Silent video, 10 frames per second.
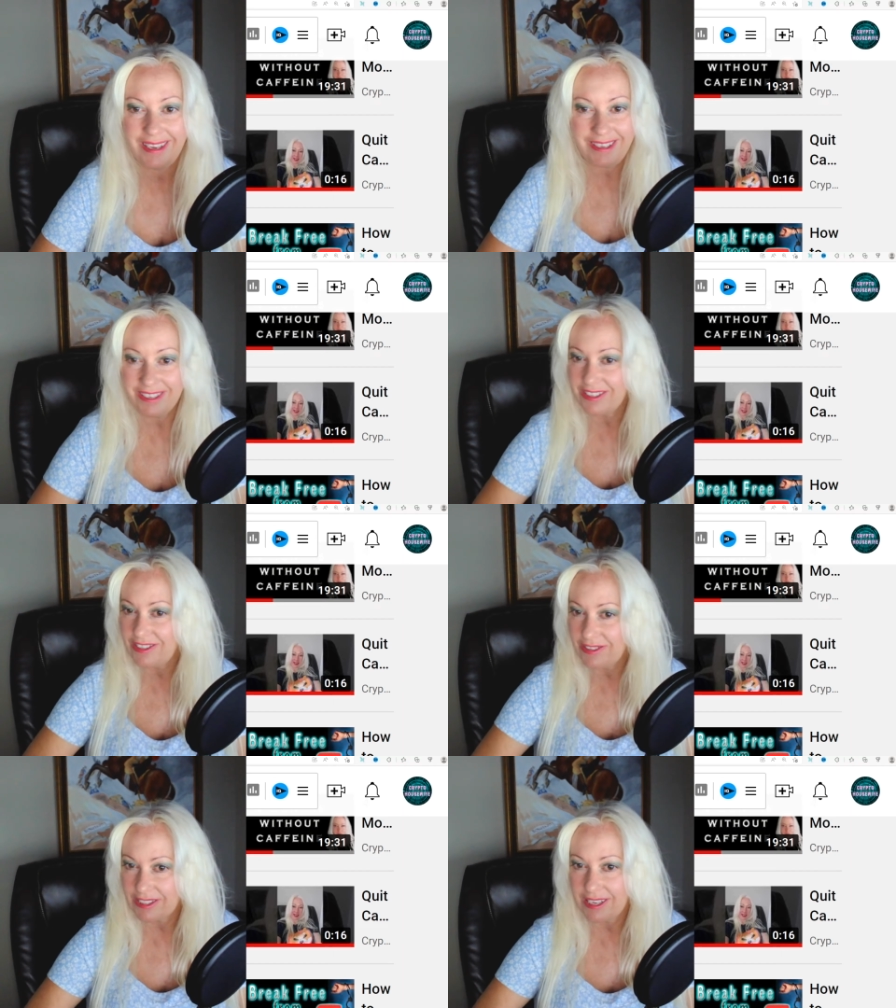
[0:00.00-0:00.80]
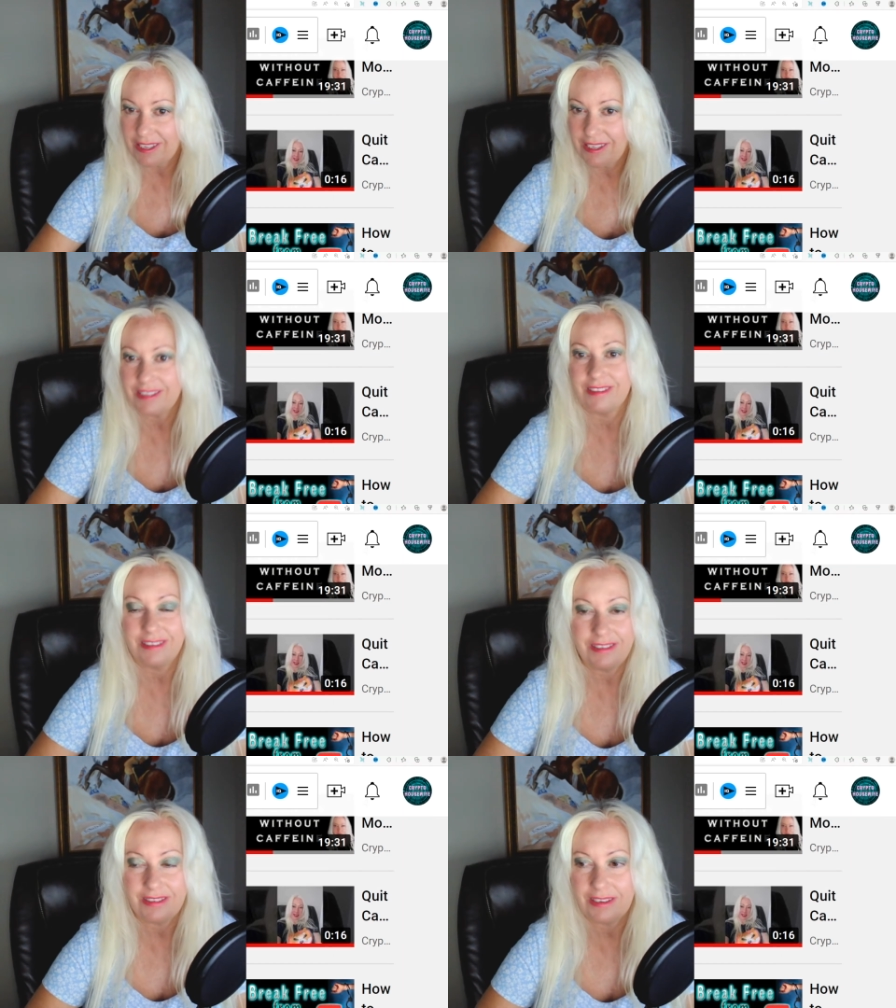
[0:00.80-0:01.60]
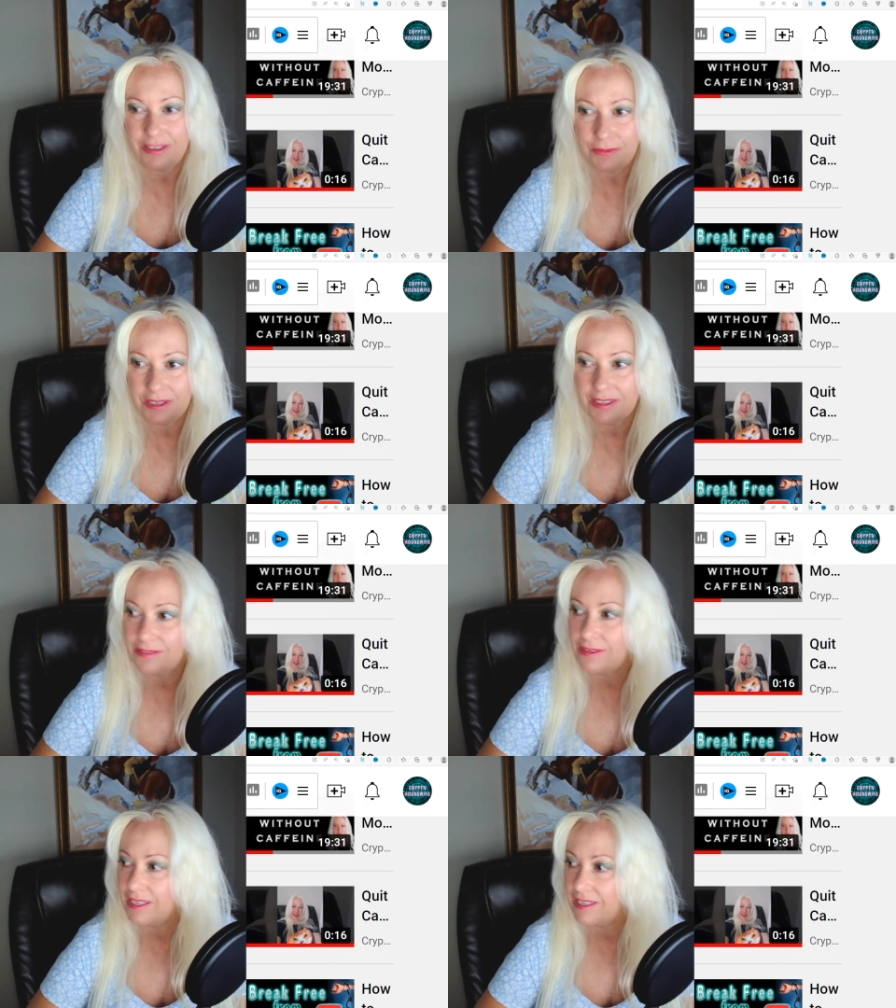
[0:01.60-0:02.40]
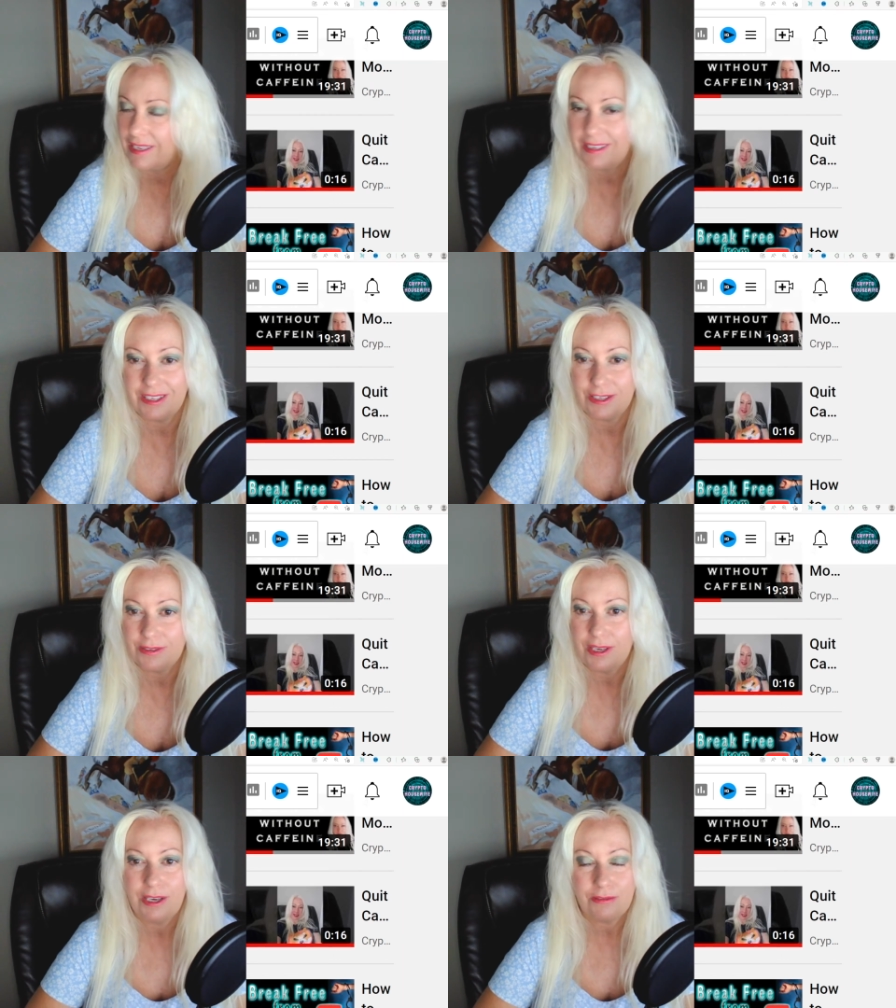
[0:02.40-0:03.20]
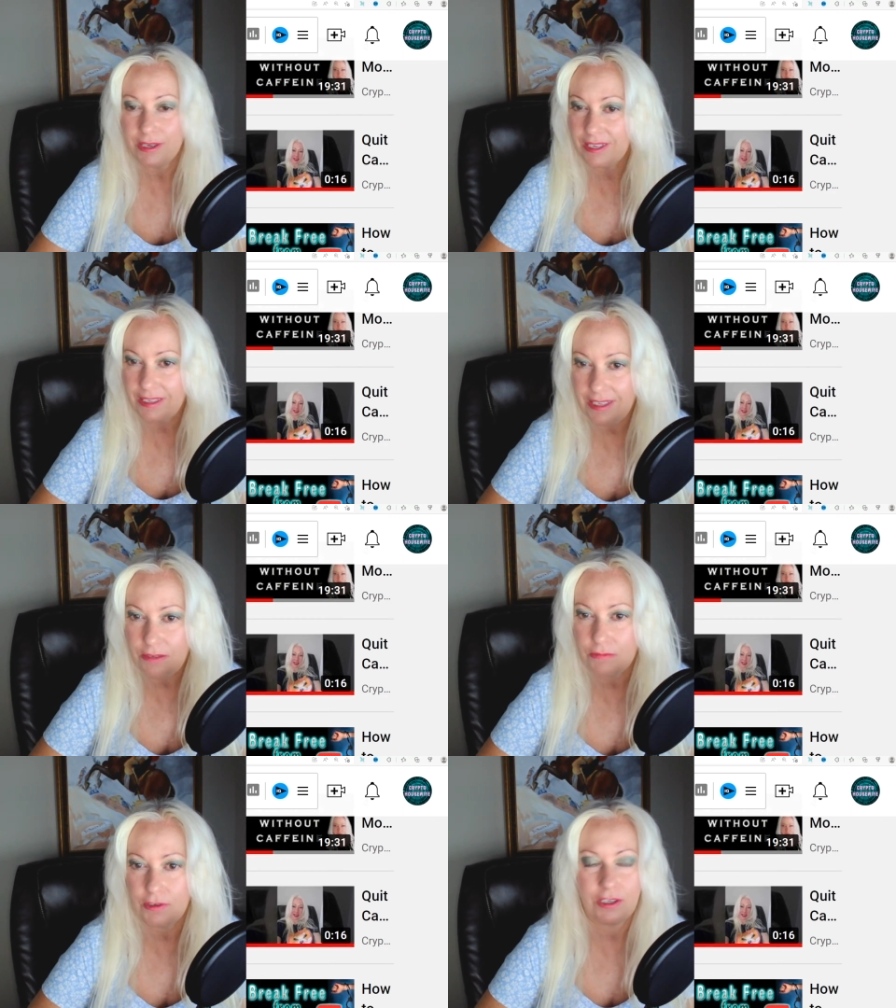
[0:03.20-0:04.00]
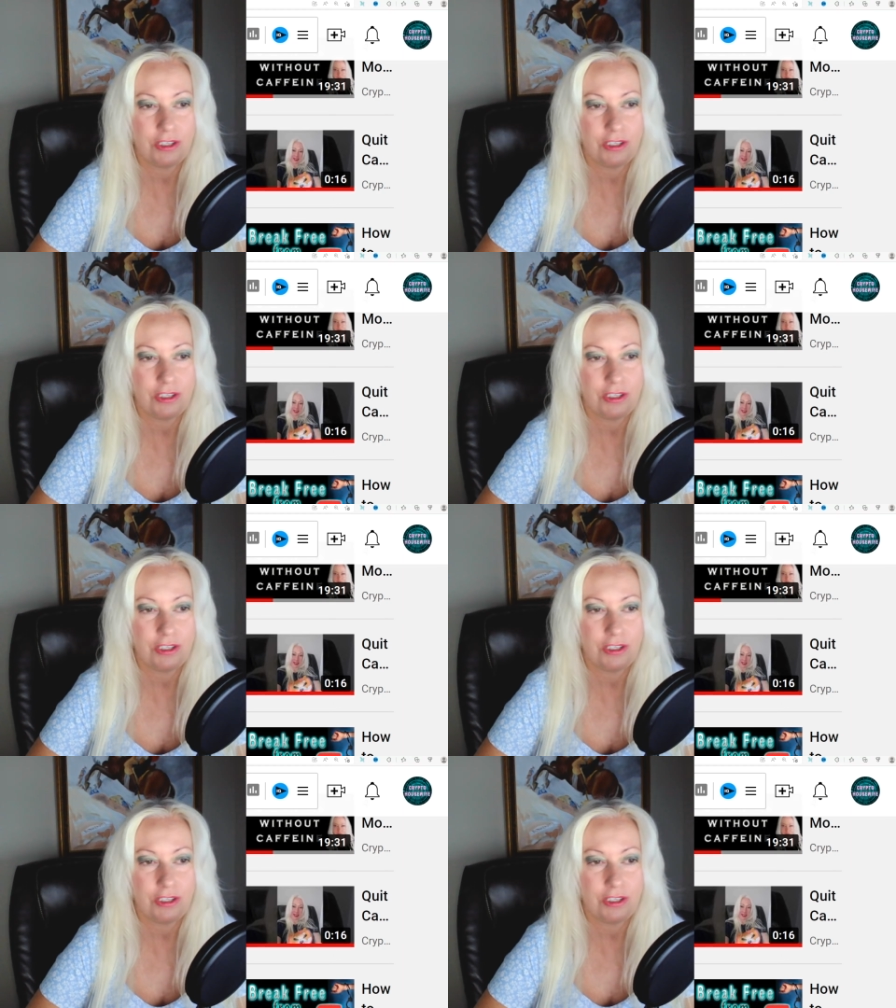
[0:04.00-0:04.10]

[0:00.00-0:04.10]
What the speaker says: You're going to do a side hustle. You want to, I don't know, write an ebook.